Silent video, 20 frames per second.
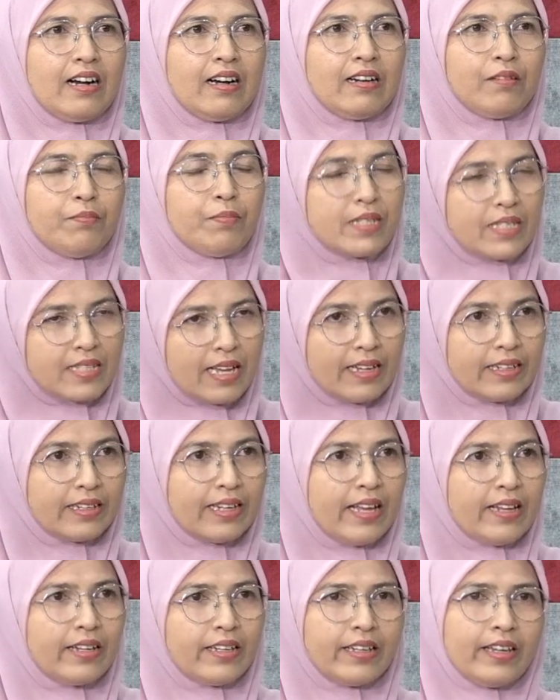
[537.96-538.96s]
beside
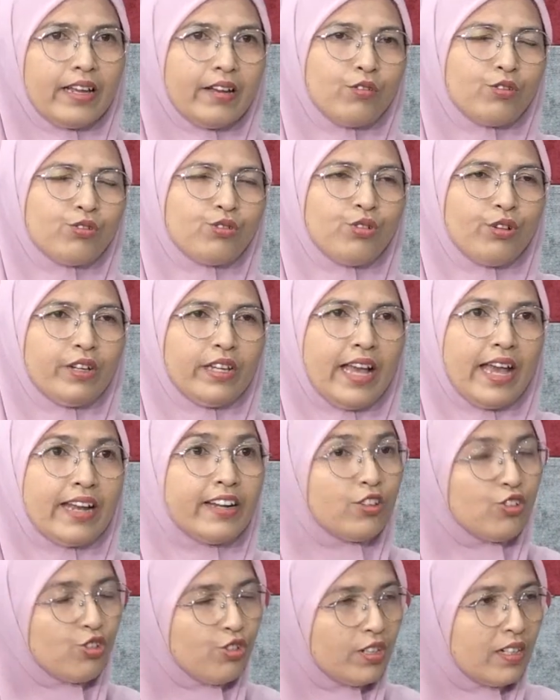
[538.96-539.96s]
that, they also the
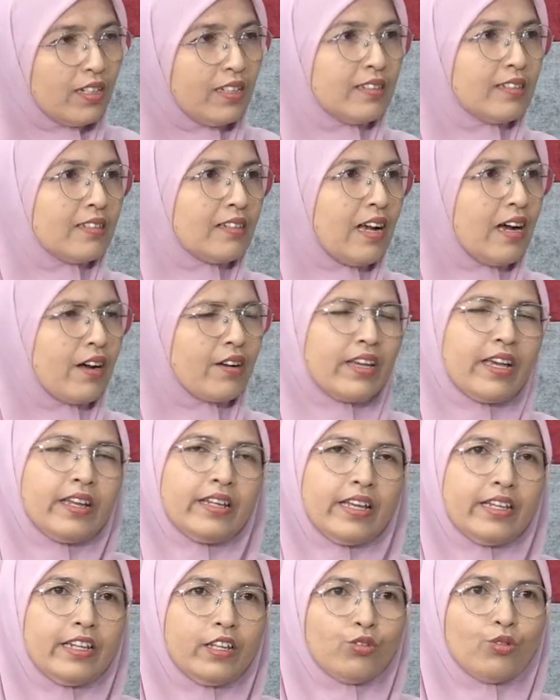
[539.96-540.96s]
additional, okay,
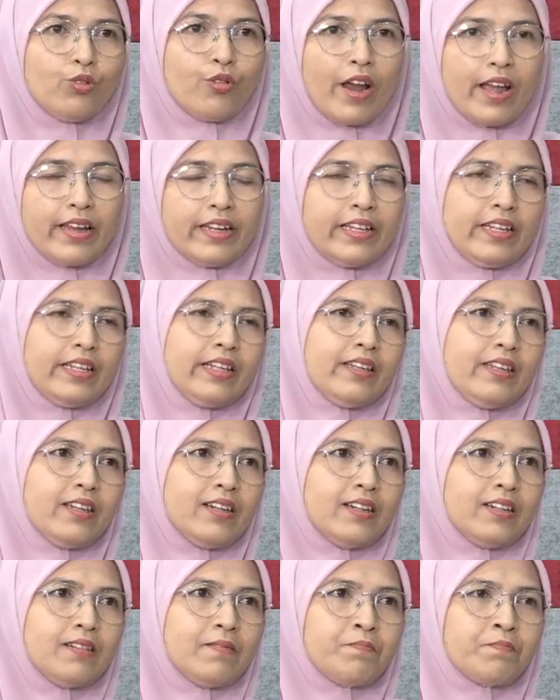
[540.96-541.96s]
they need to credit in
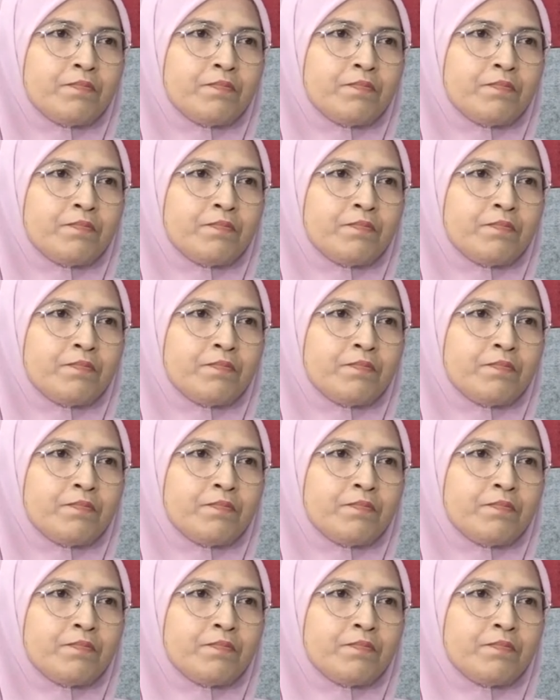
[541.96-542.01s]
the